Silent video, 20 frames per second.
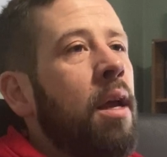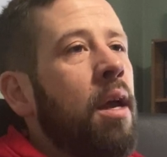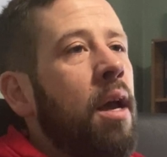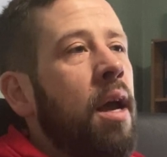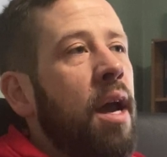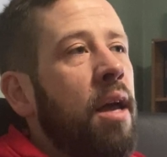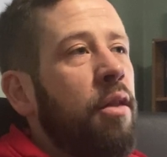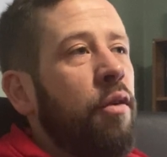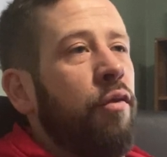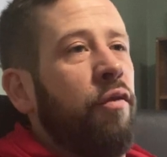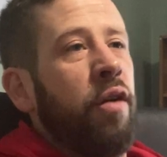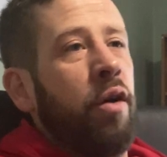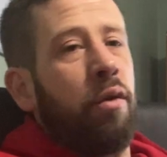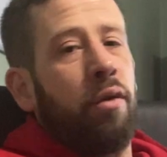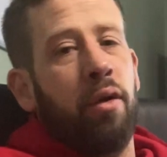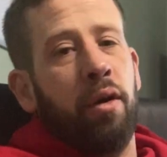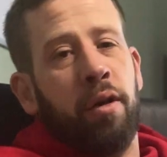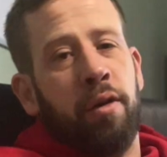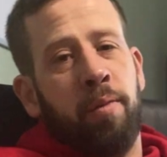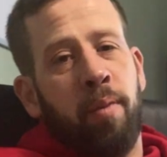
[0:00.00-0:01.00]
And the fear
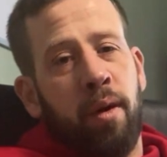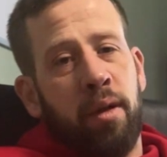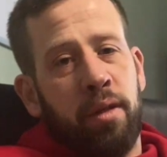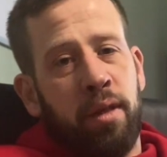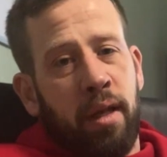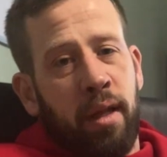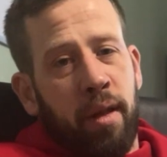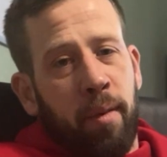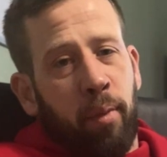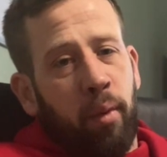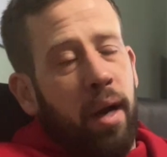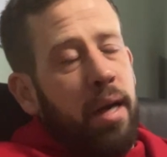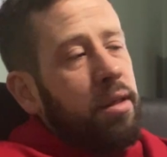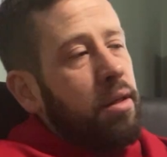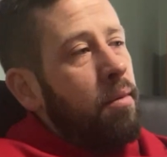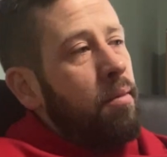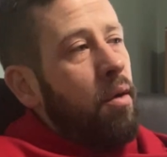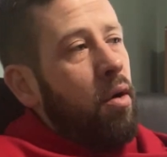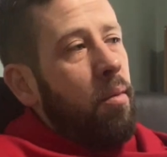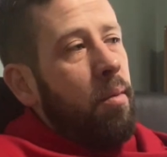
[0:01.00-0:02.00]
they're experiencing in the
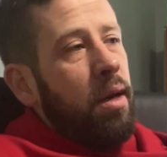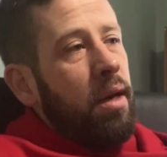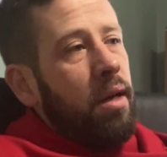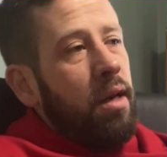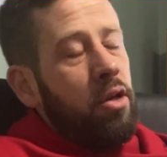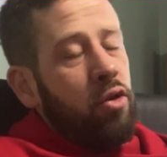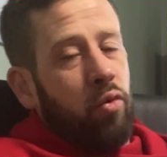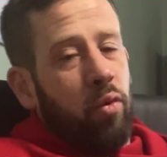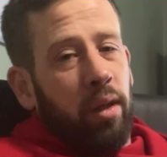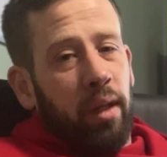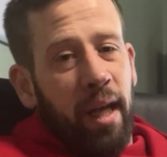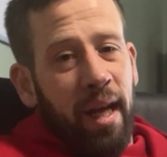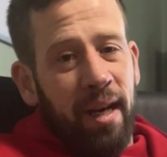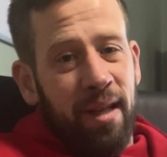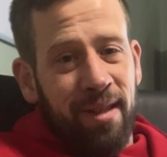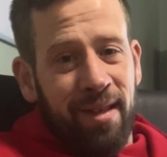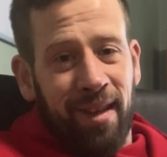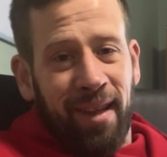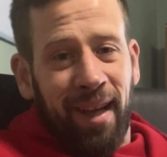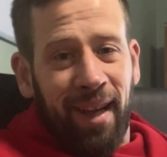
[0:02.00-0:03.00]
present moment is
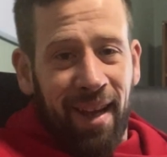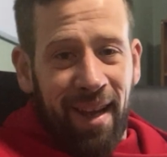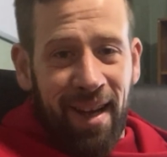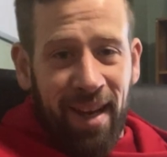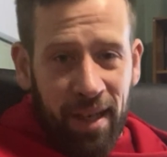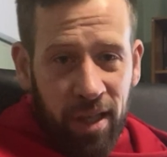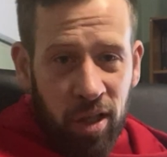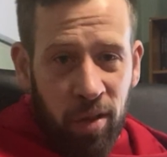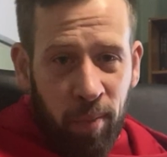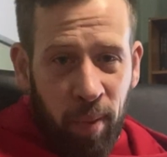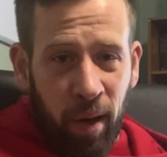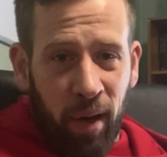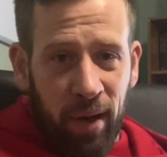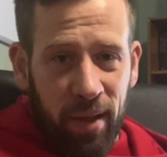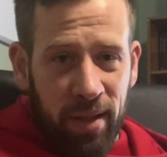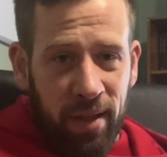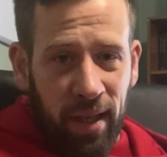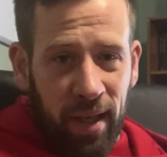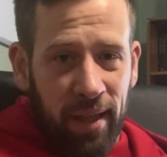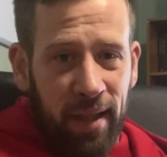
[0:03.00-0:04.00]
related to like an
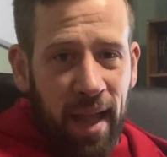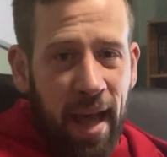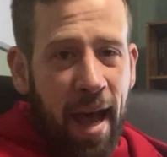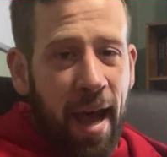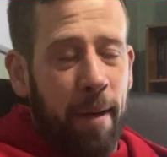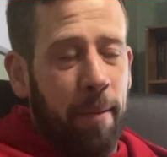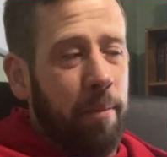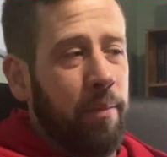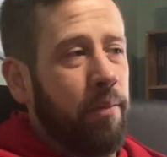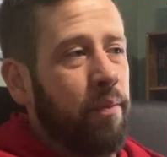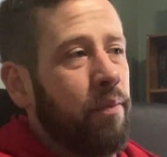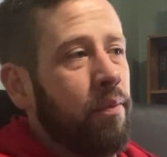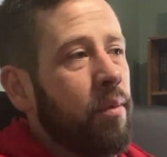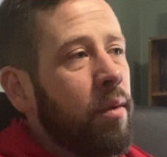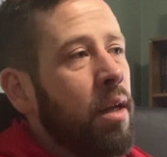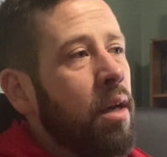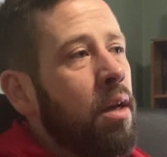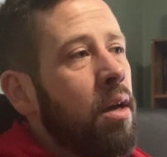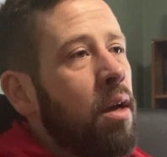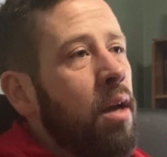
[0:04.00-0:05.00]
experience like that.
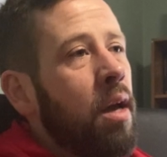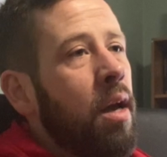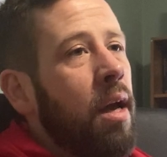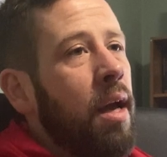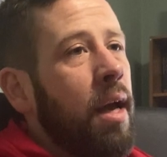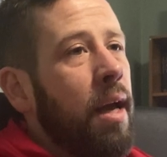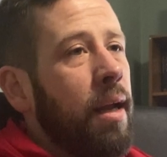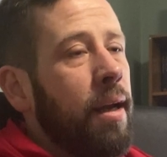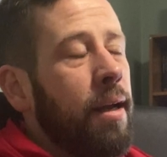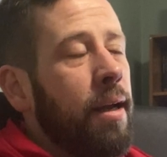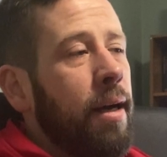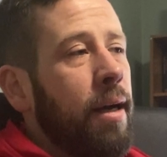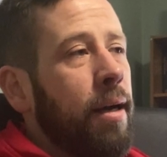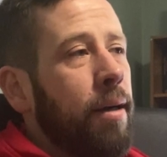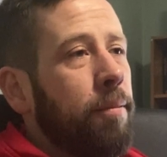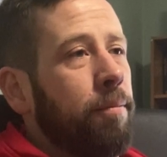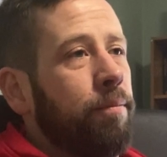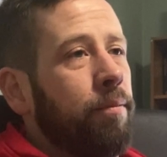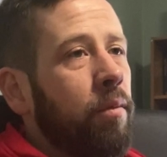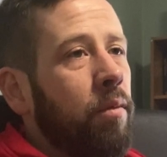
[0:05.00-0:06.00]
And
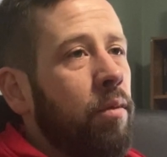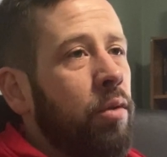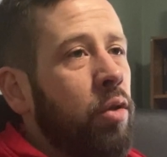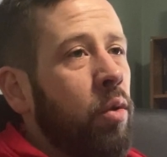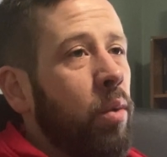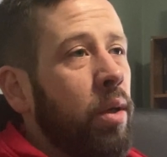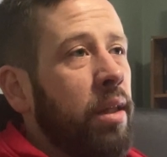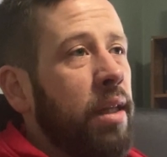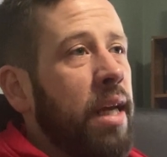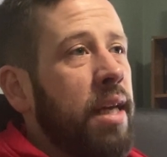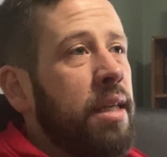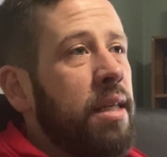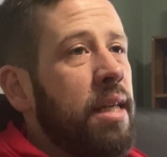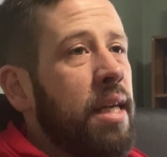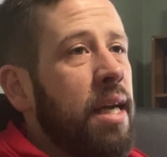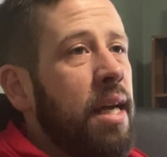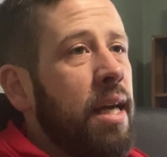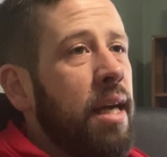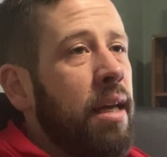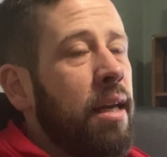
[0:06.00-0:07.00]
so what they
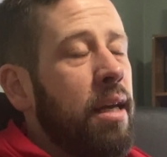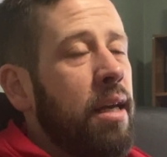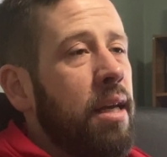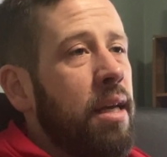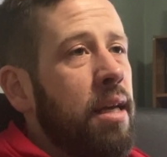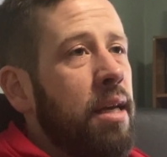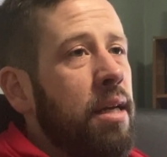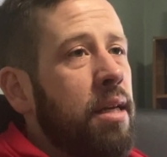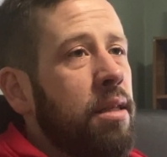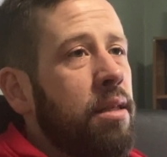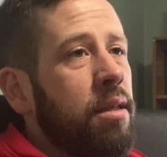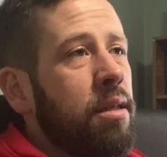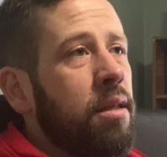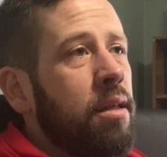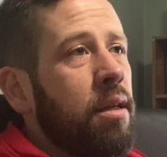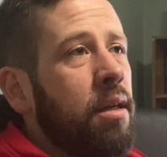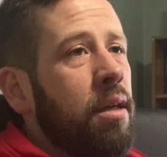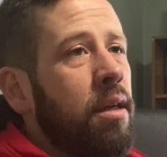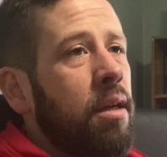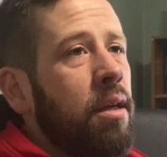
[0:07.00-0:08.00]
did is
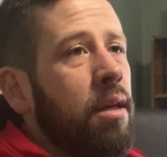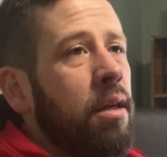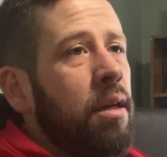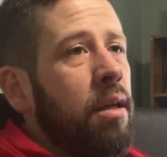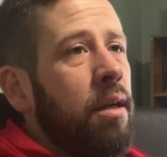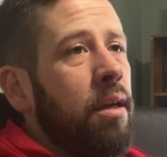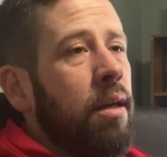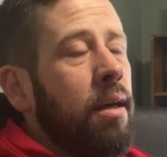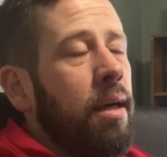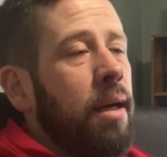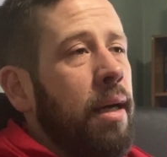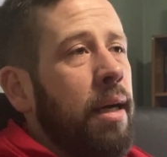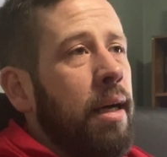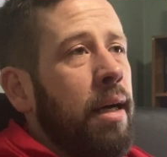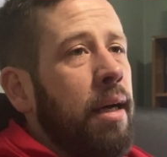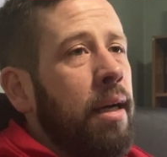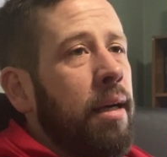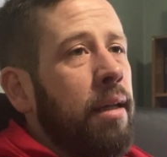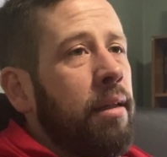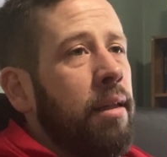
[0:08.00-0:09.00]

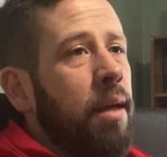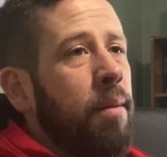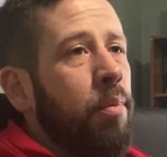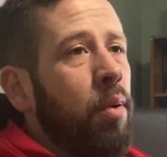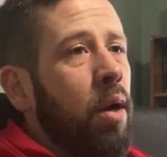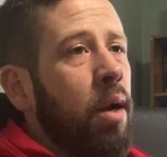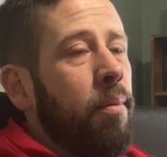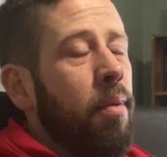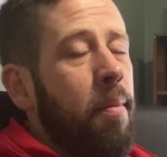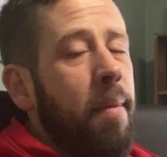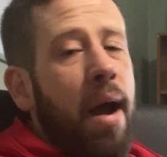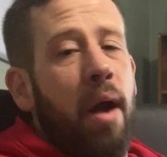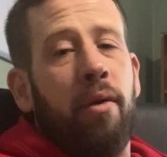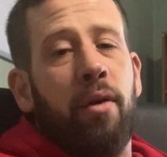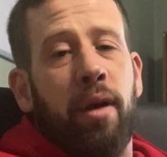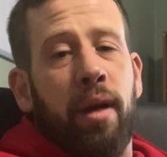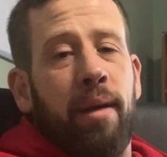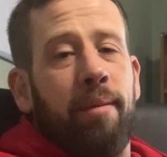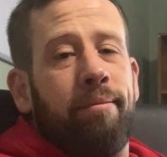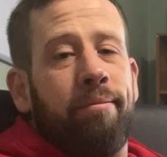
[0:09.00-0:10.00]
they put up a
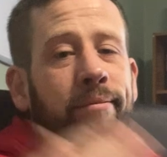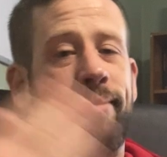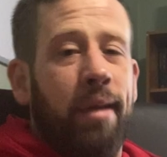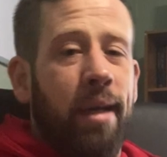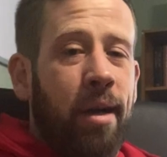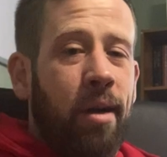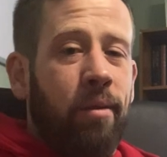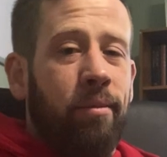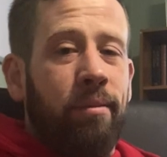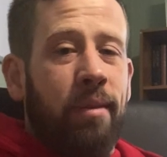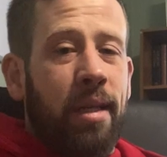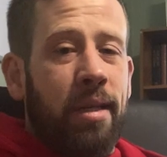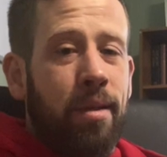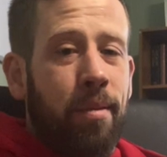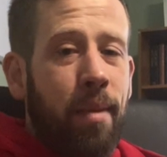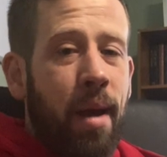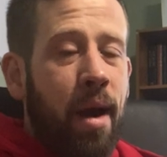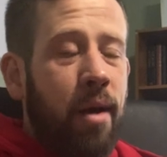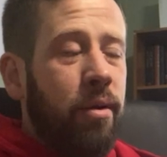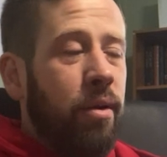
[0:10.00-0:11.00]
boundary. It's a
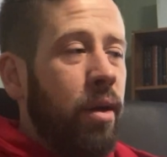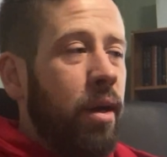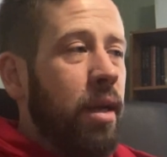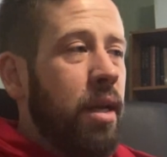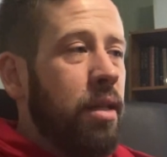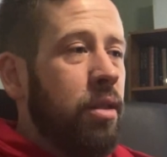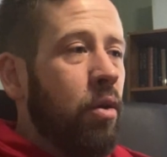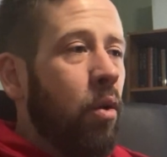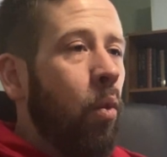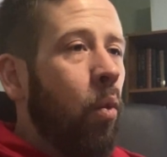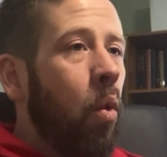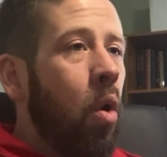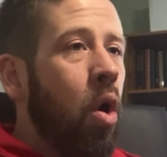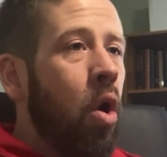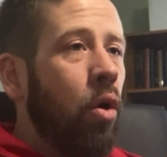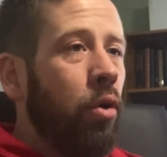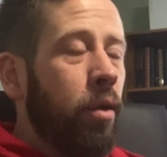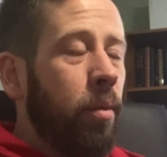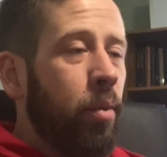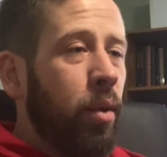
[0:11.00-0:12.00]
boundary. It's a
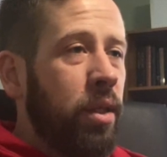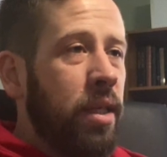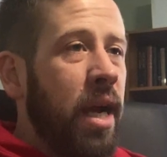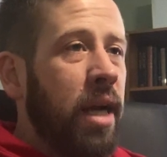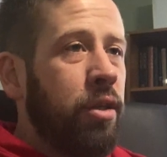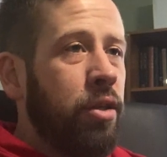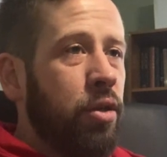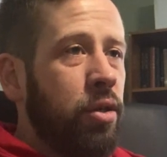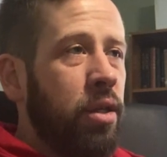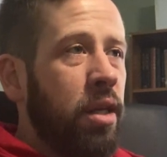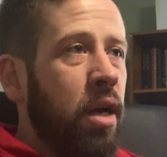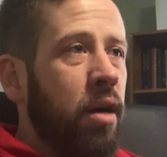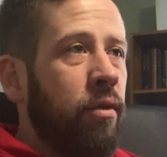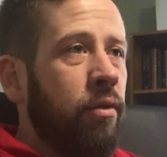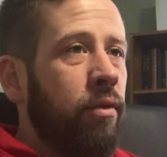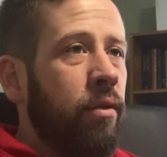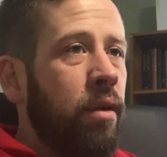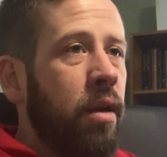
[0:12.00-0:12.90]
wall to protect yourself.